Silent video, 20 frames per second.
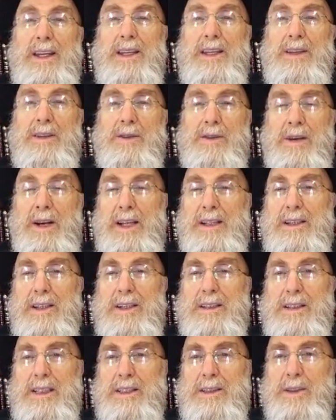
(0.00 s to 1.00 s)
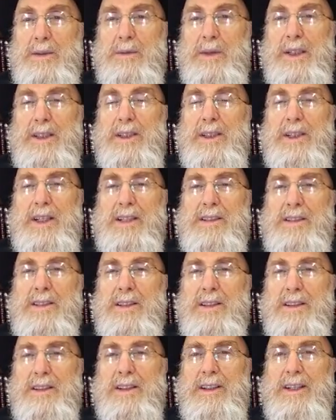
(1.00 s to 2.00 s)
the Torah tells us about the
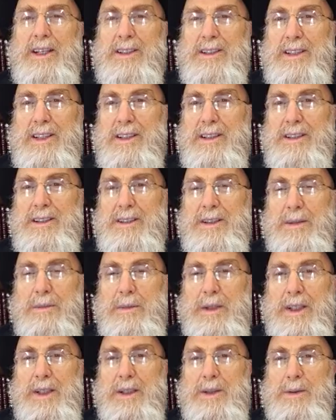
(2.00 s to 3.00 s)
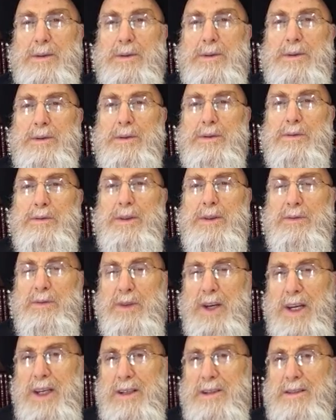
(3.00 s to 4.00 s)
Nazir. The Nazir is somebody who
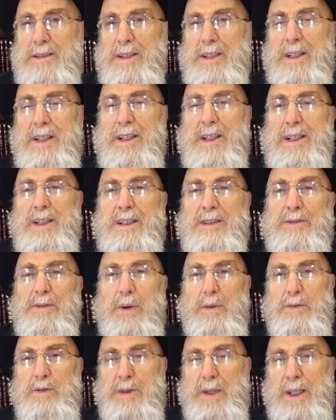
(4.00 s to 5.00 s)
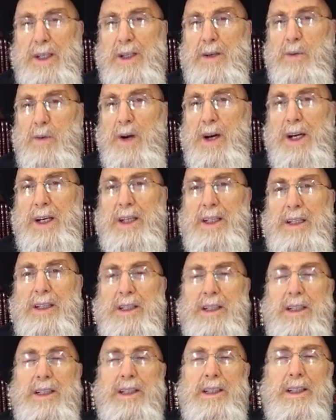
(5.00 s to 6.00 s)
refrains from drinking wine,
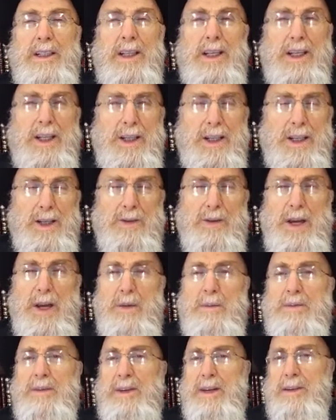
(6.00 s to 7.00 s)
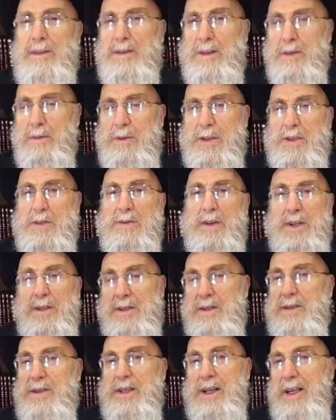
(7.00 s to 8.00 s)
eating grapes. He has some
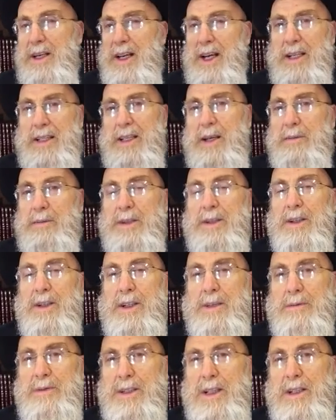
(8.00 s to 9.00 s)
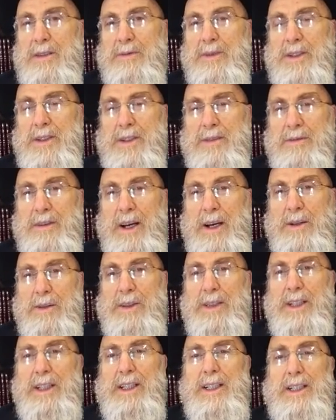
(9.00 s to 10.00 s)
restrictions that he accepted on himself as a vow.
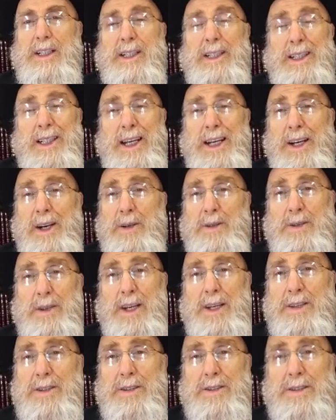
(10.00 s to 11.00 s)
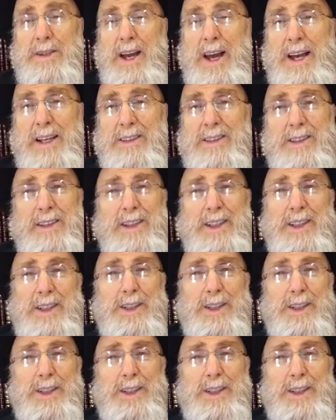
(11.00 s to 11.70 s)
And our sages ask,